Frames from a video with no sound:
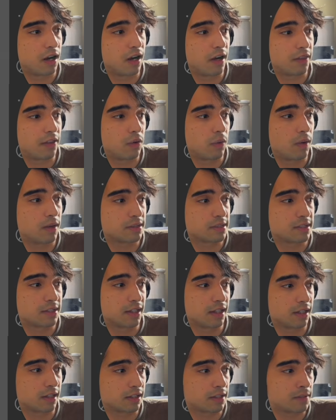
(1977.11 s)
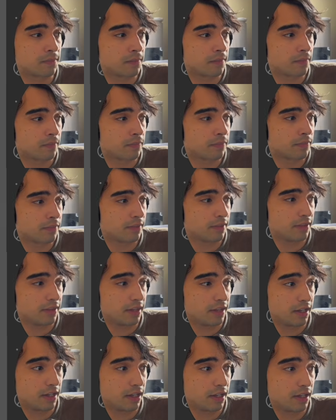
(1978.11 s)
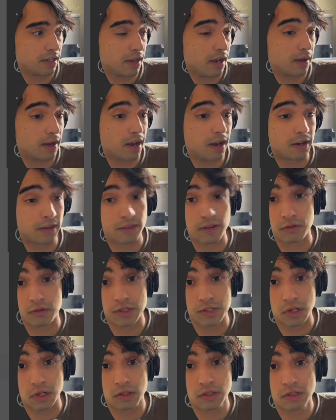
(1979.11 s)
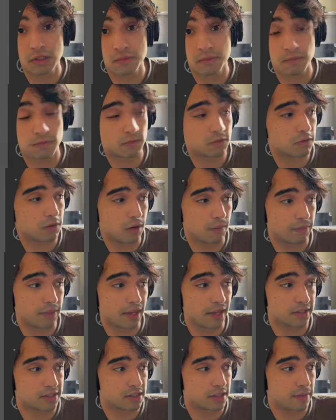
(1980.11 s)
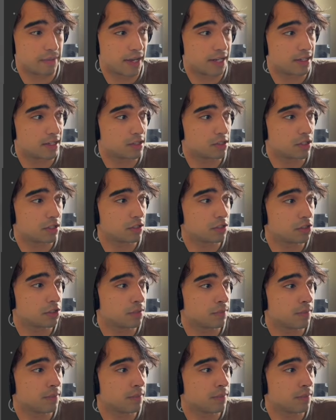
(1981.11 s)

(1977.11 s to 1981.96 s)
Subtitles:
are the ones that are the results from that semantic search.